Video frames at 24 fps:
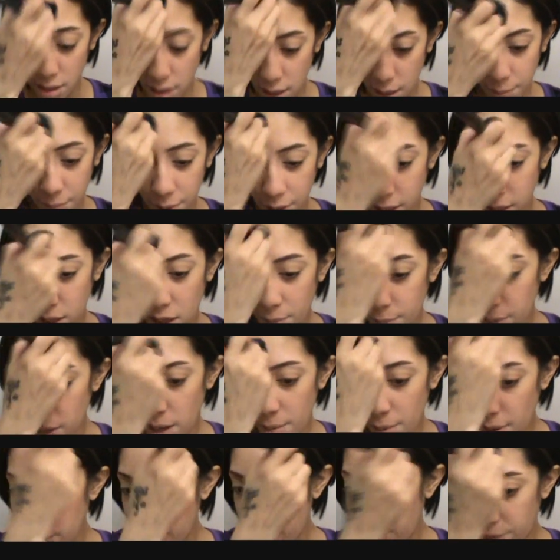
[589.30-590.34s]
And I put a little bit
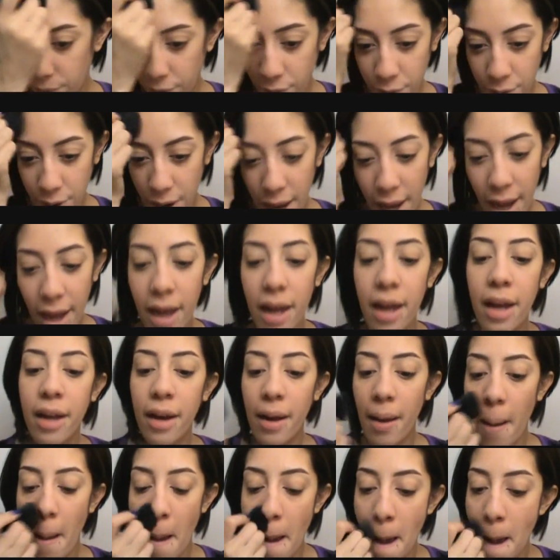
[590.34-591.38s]
on my
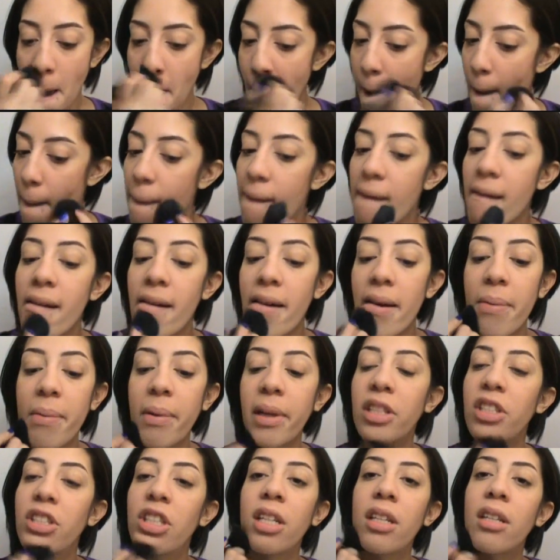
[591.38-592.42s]
forehead and
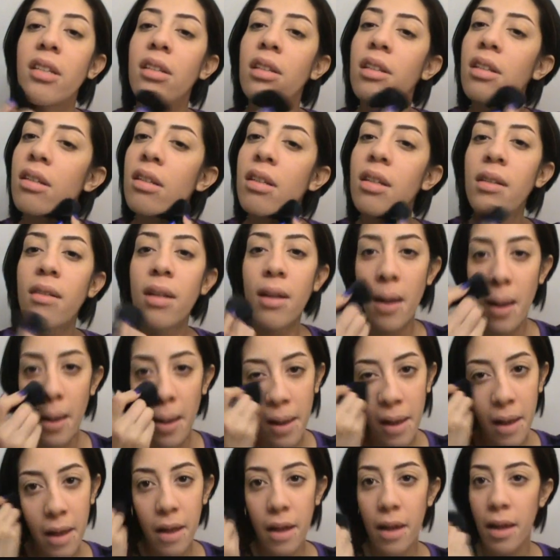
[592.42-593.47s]
my chin.
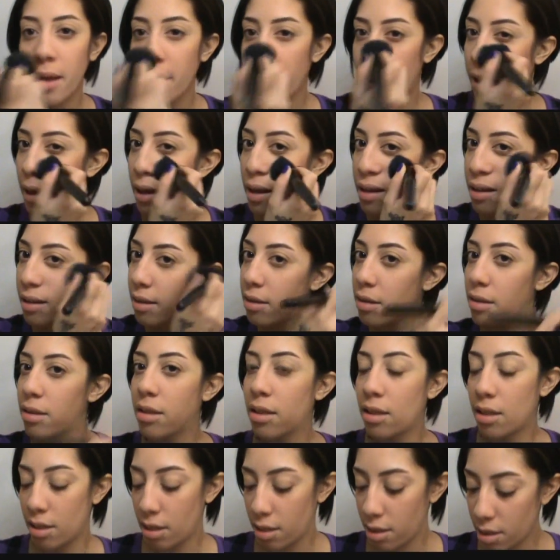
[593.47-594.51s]
And that
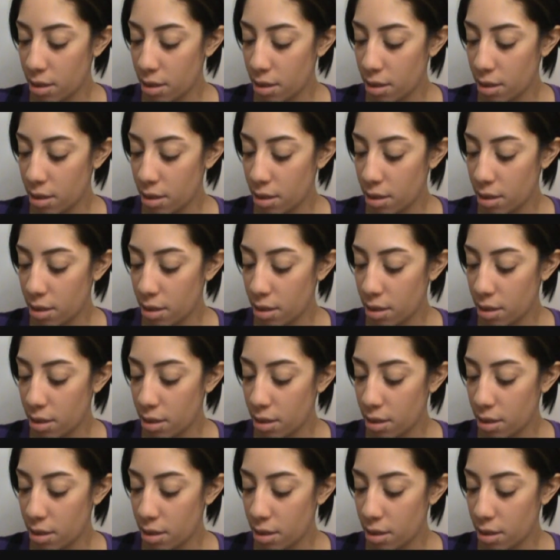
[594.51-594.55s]
is